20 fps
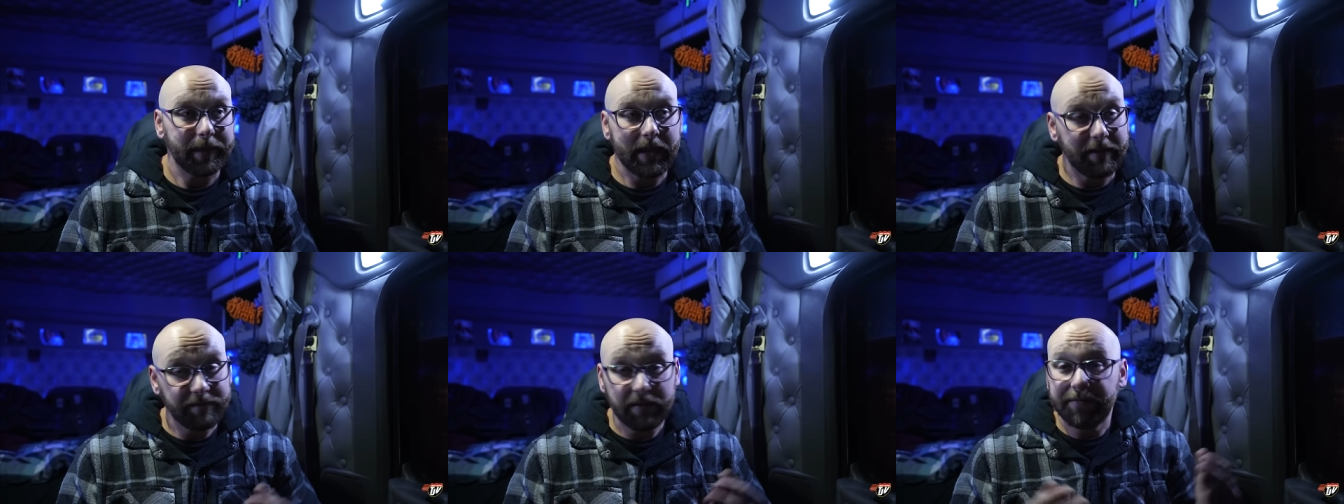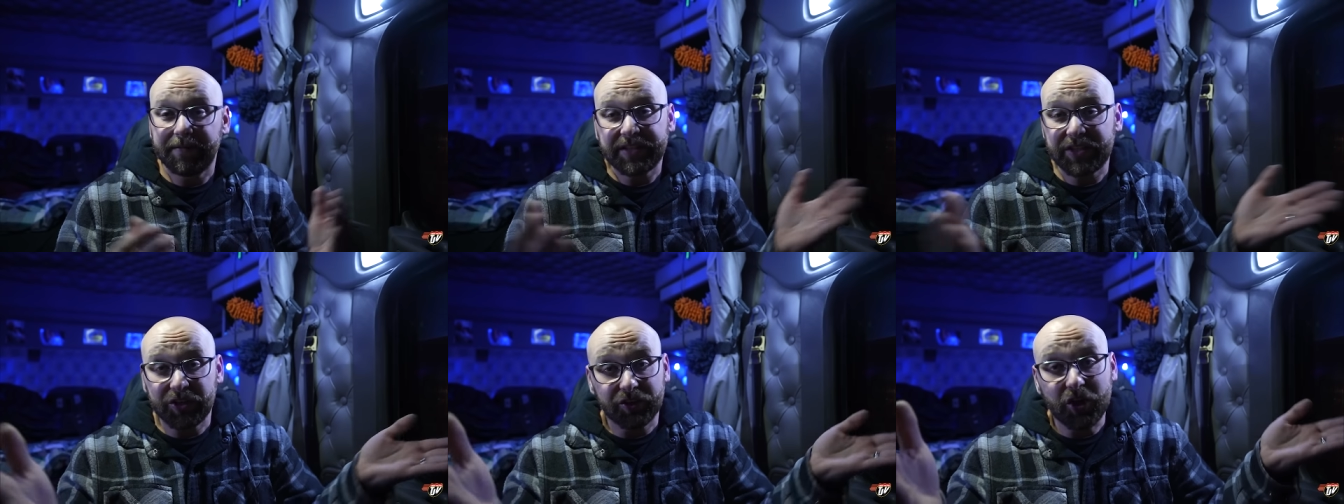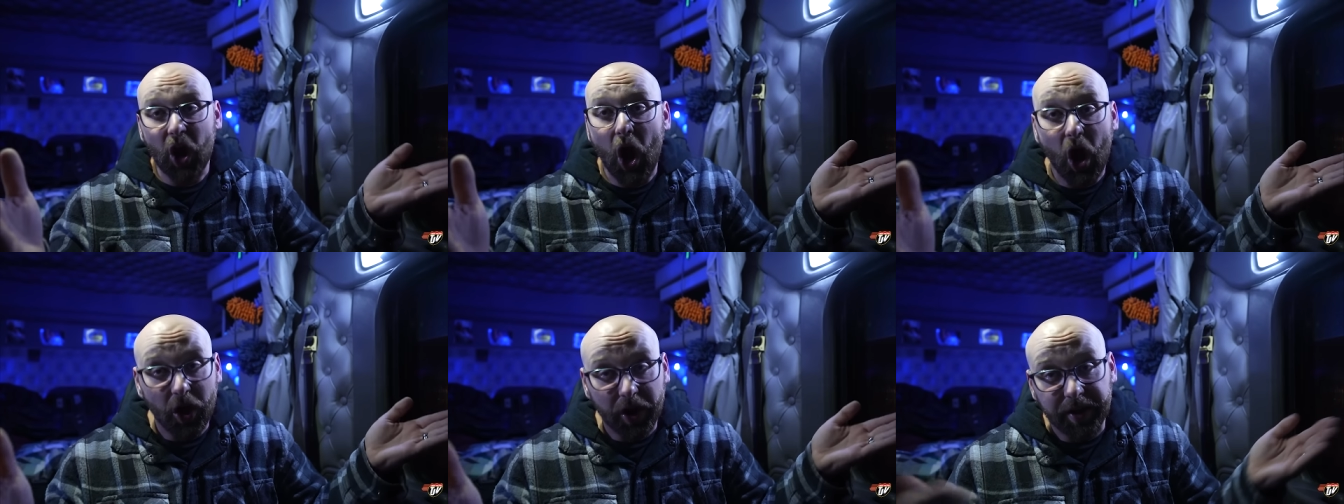Even if it's your
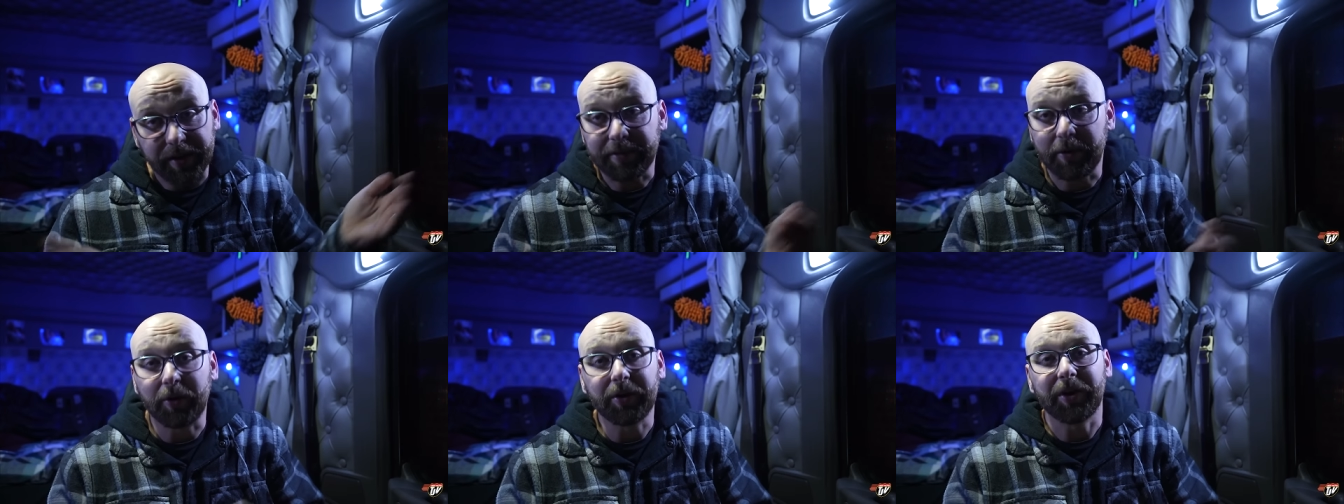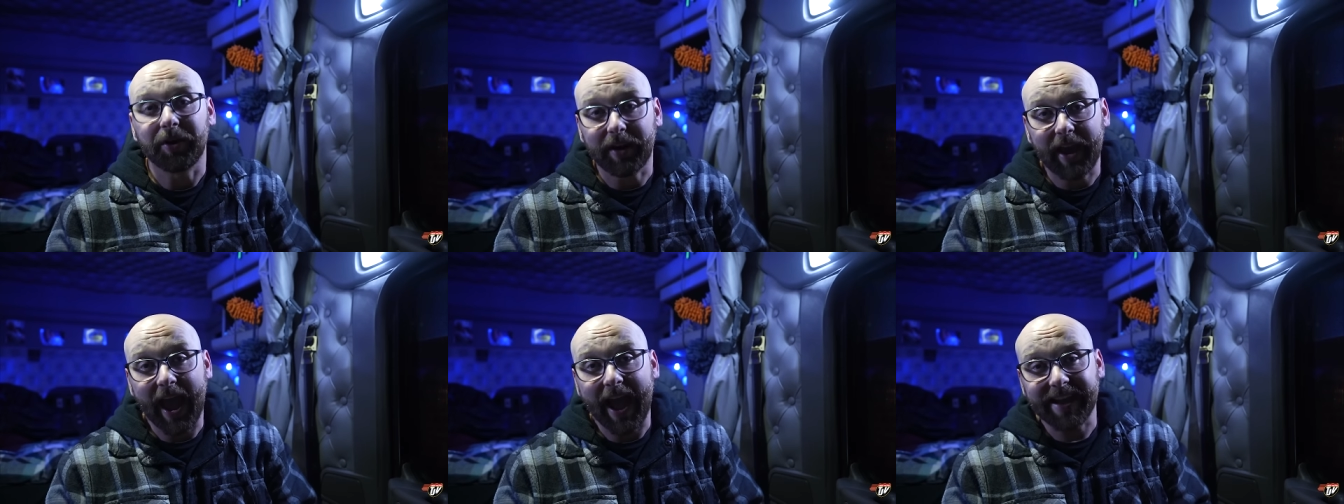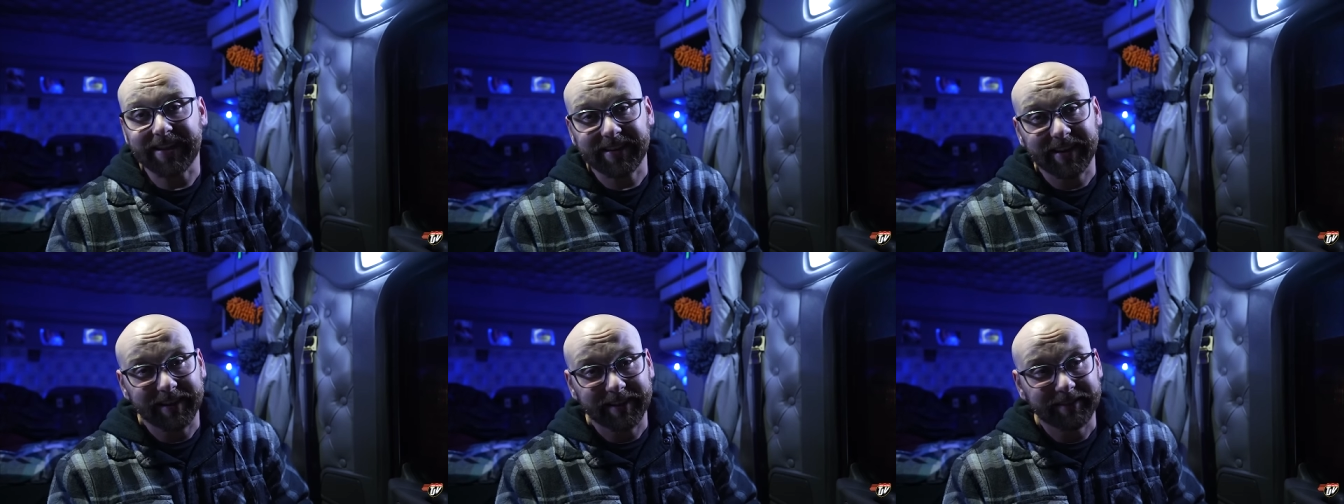dog or your
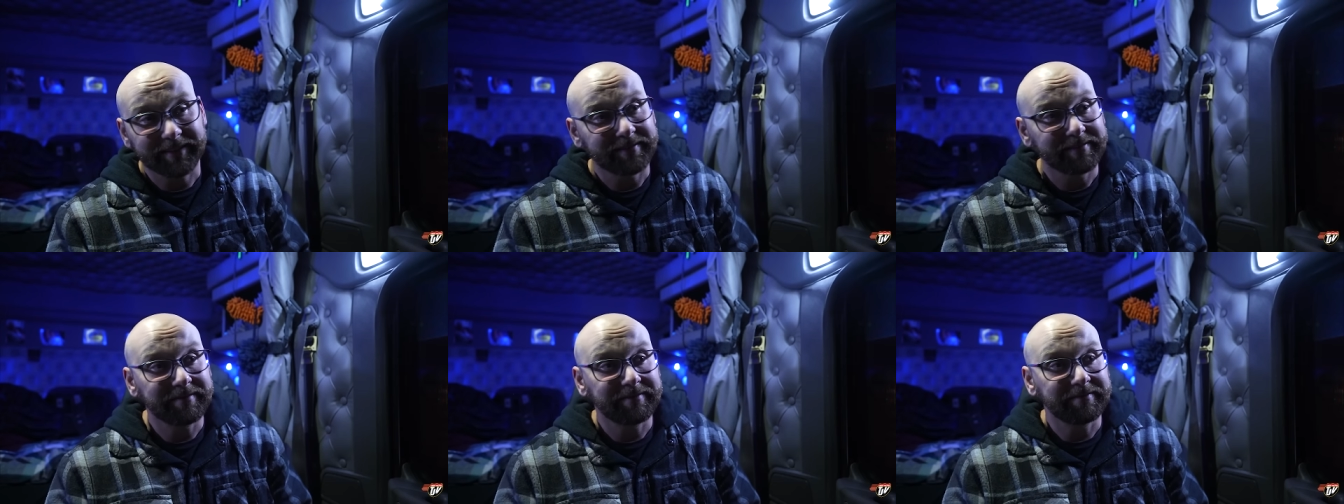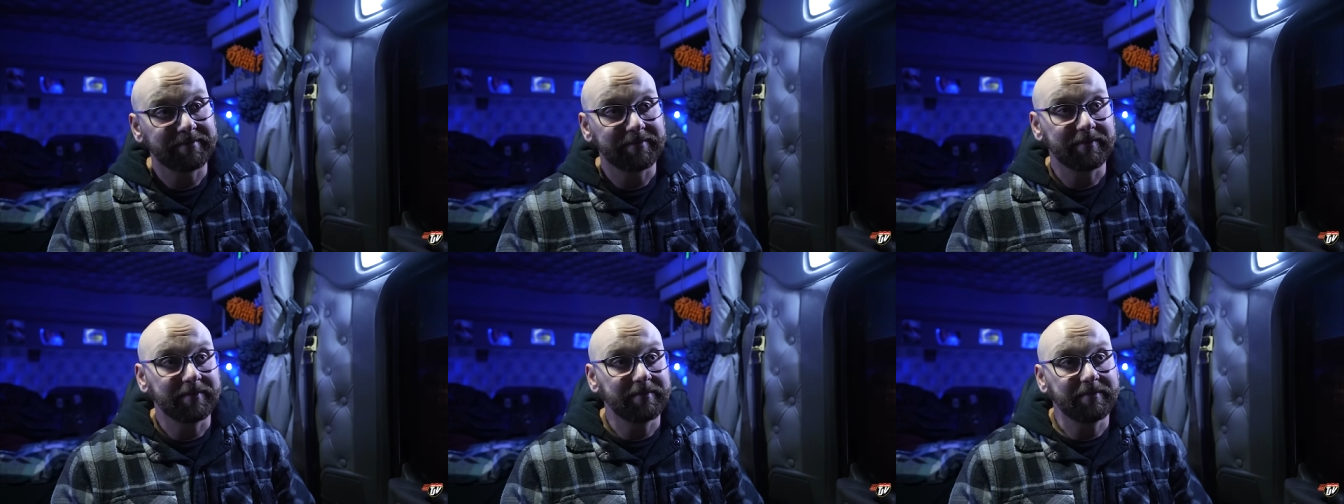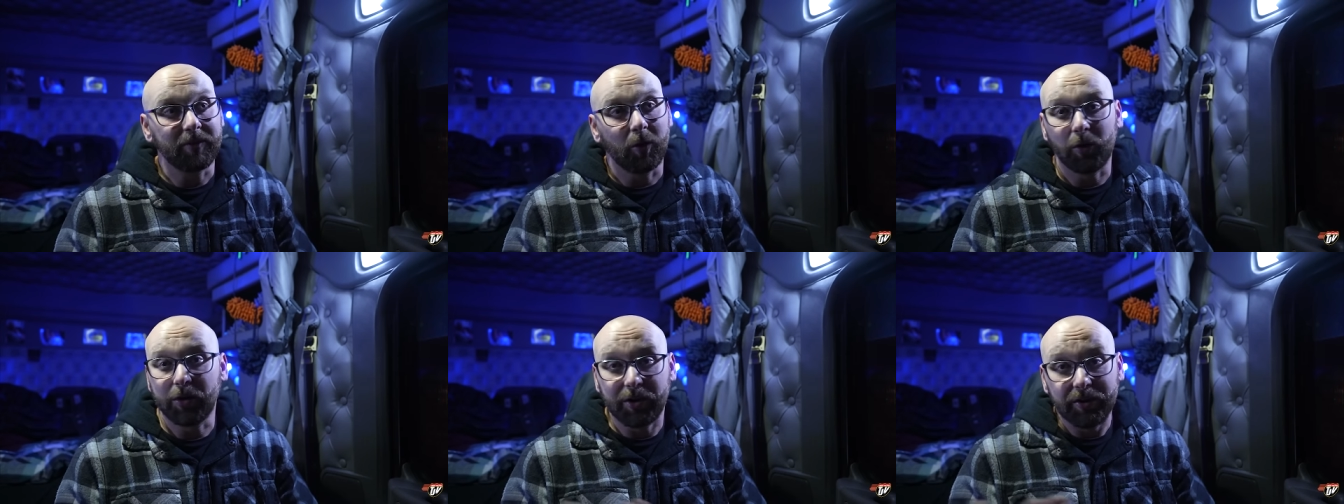cat
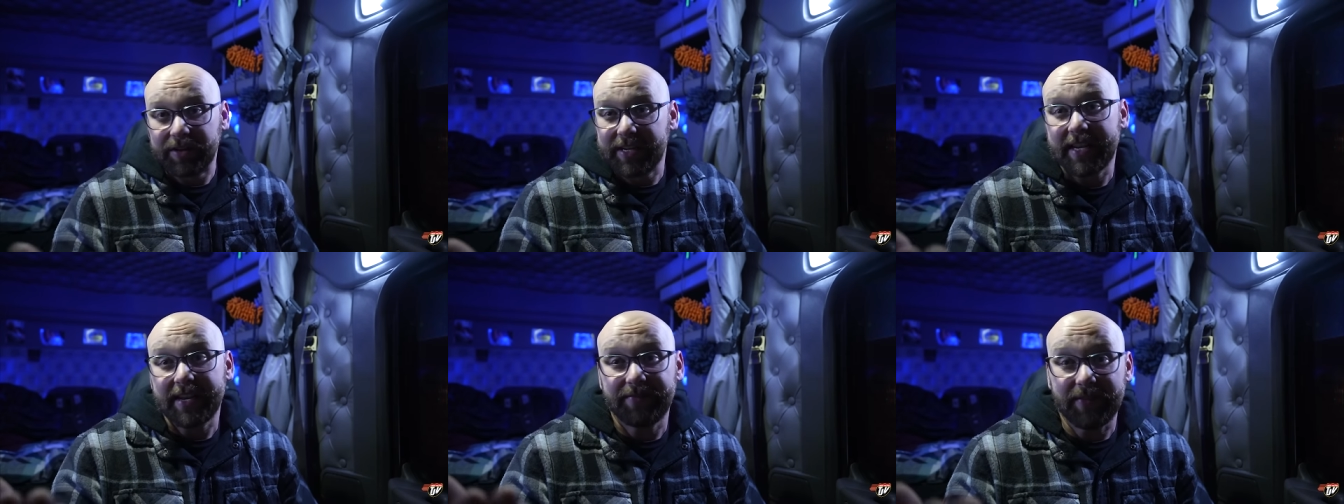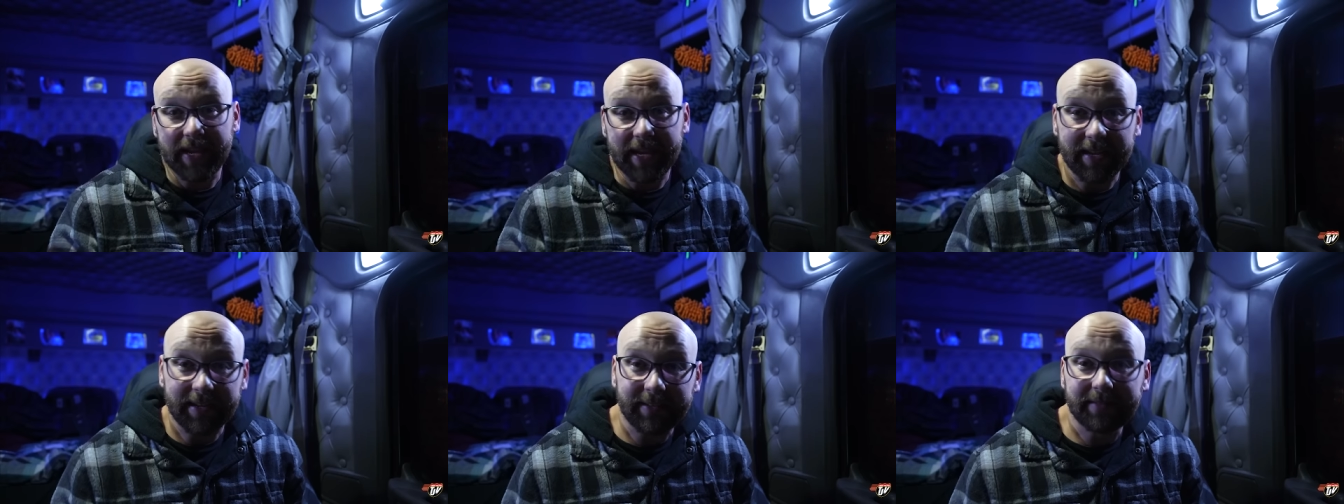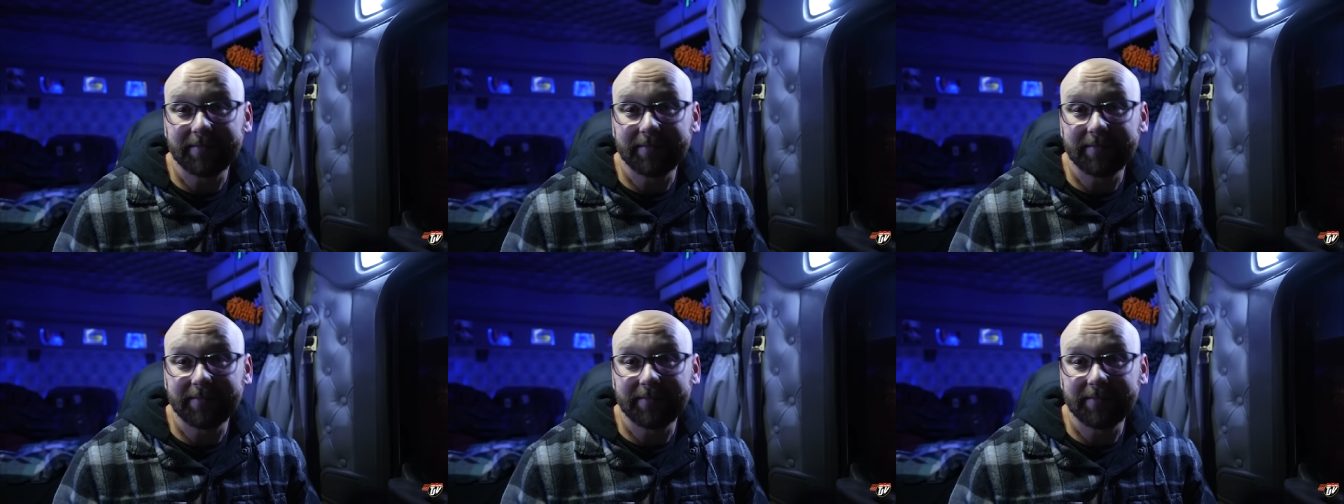or your T V.